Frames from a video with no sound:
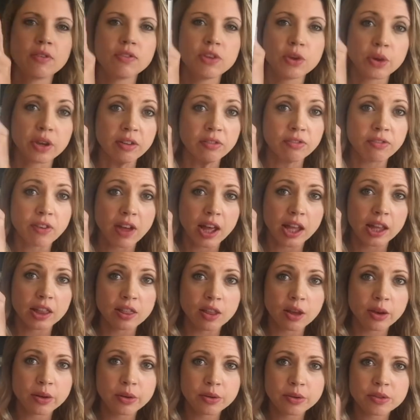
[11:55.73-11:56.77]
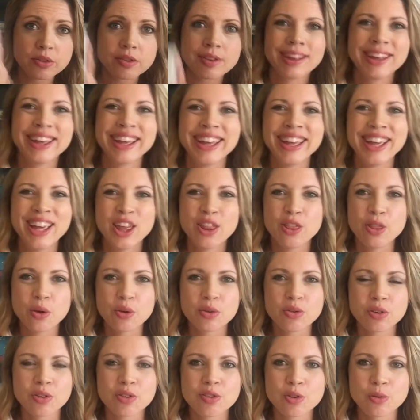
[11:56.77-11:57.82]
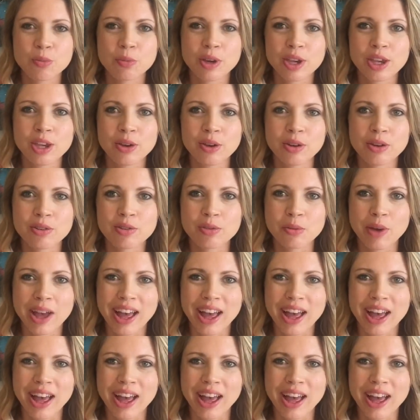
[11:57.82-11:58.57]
if you can find those, those are super cute as